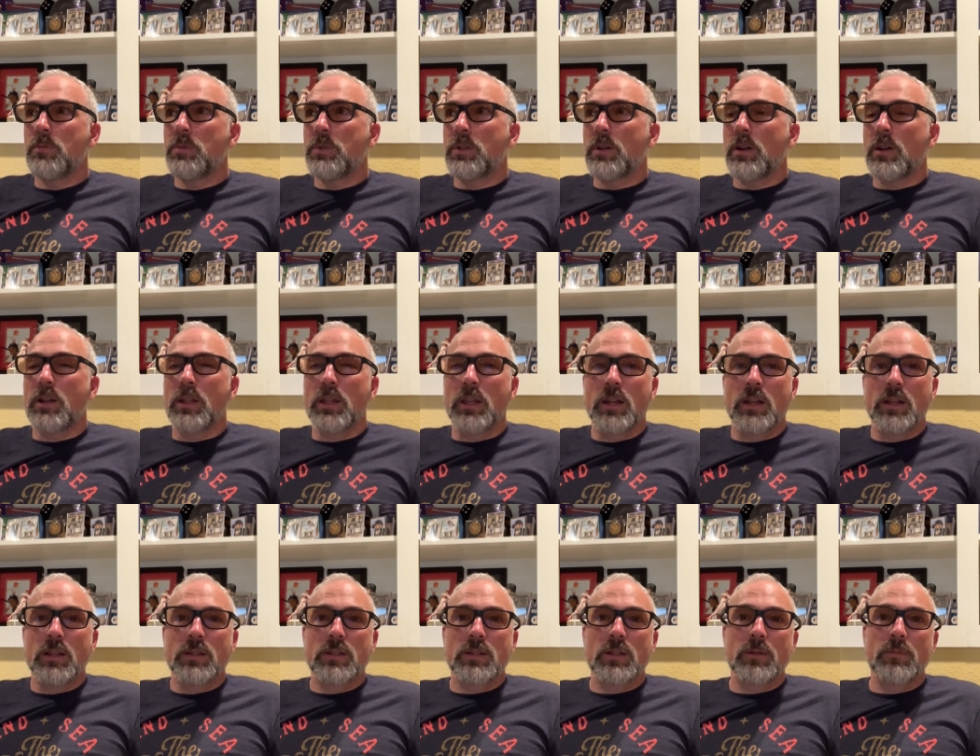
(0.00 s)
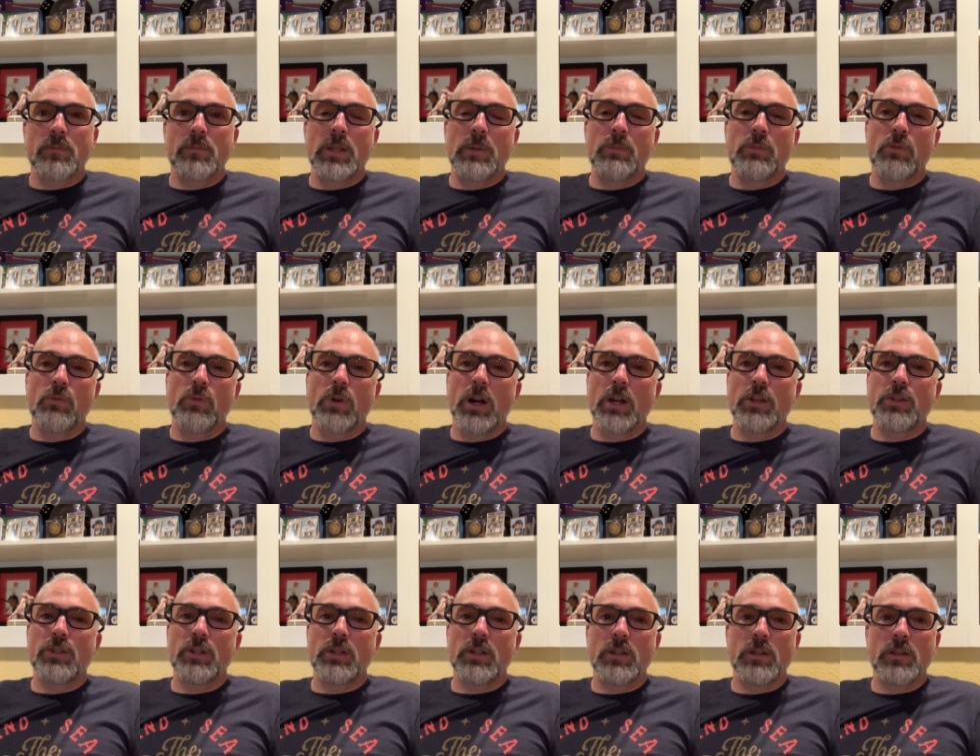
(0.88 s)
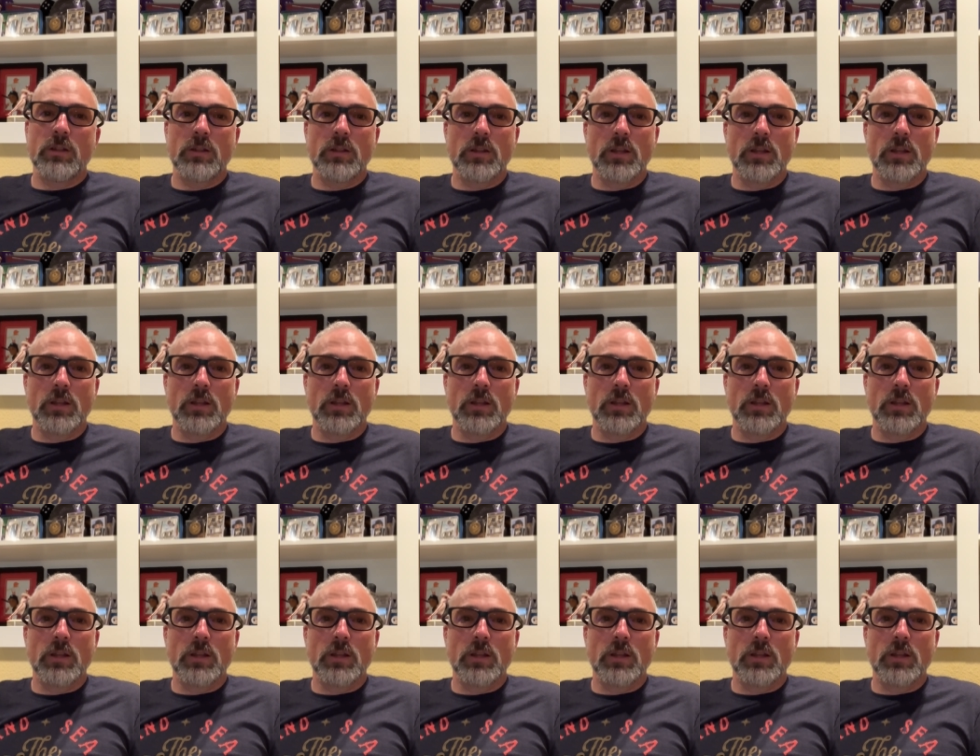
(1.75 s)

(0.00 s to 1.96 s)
started getting some people watching,